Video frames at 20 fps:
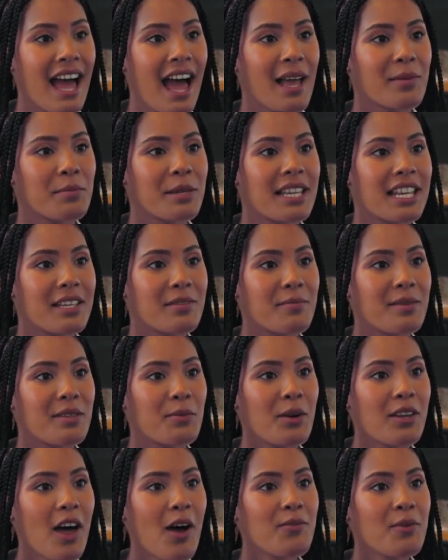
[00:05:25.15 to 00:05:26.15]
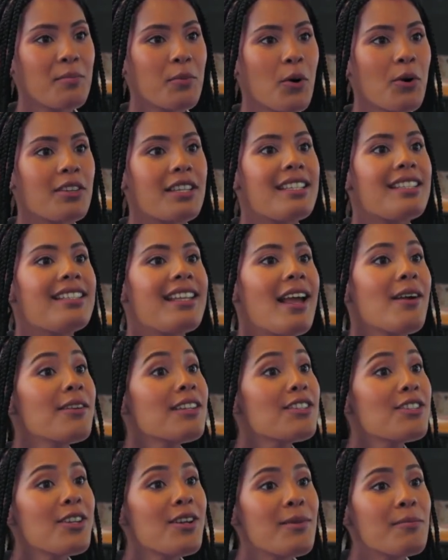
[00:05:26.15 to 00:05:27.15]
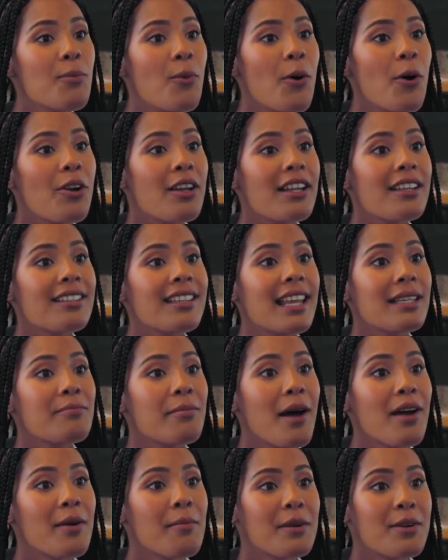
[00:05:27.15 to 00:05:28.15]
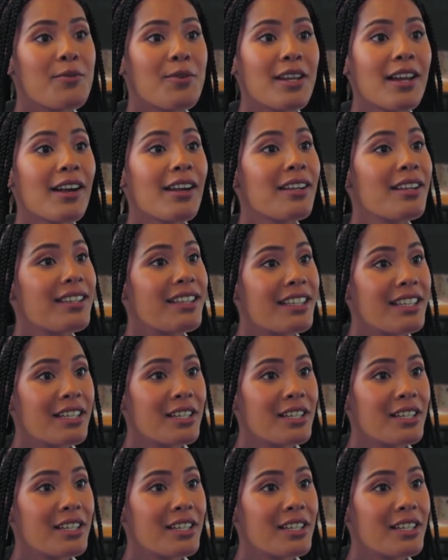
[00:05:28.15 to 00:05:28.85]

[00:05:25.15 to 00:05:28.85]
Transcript: And believe me, when I report these savings to the board, they'd better be real.